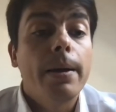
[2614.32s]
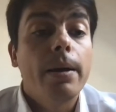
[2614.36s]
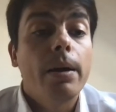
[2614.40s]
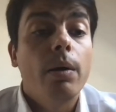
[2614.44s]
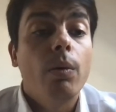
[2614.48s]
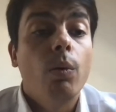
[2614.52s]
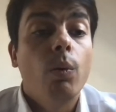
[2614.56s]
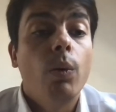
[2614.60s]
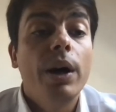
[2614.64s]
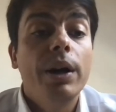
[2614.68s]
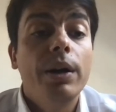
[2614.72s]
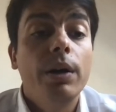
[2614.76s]

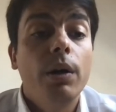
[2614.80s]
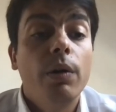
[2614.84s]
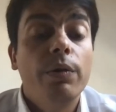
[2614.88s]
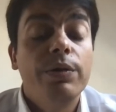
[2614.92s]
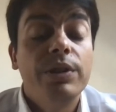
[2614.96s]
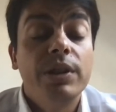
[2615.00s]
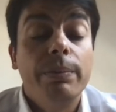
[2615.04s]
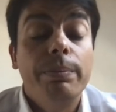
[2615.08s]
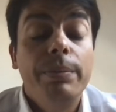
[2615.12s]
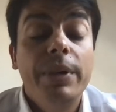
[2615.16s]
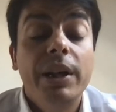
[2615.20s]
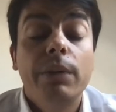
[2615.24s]
One of
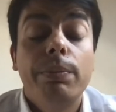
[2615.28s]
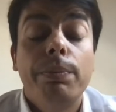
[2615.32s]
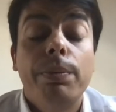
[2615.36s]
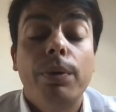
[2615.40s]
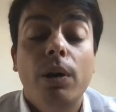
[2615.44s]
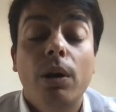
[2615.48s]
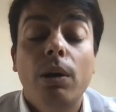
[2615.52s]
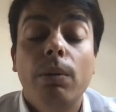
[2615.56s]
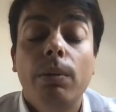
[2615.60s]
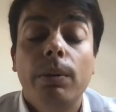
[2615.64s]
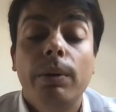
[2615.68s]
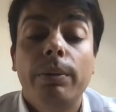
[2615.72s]
the big
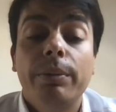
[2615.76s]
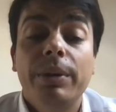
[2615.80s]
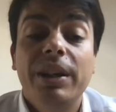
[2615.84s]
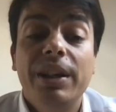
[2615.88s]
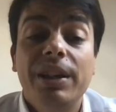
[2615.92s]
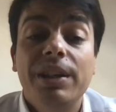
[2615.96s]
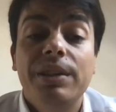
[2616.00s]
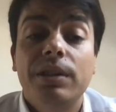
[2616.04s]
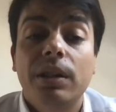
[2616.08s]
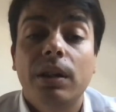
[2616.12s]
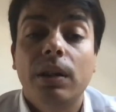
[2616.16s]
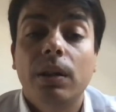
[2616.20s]
problem
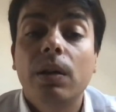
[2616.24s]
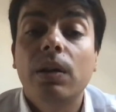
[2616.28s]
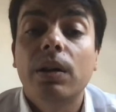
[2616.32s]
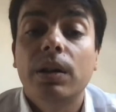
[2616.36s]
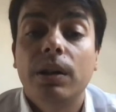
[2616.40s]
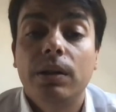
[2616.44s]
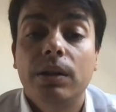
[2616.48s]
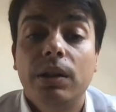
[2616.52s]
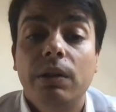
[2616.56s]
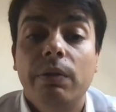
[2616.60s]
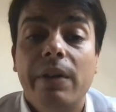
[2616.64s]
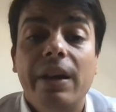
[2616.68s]
is the
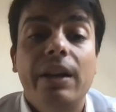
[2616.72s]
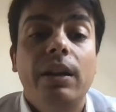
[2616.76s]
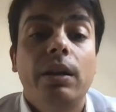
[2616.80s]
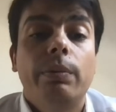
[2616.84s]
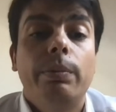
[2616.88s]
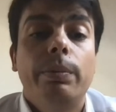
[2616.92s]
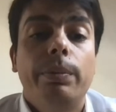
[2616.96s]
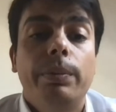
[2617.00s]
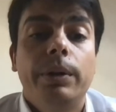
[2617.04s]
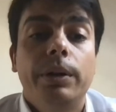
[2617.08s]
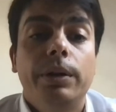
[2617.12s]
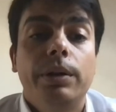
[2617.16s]
local
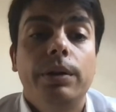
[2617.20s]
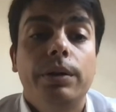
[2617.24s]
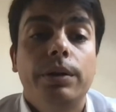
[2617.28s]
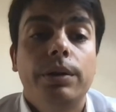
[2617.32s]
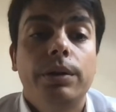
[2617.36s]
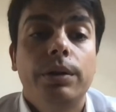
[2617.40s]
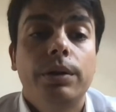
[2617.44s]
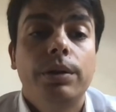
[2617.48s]
development.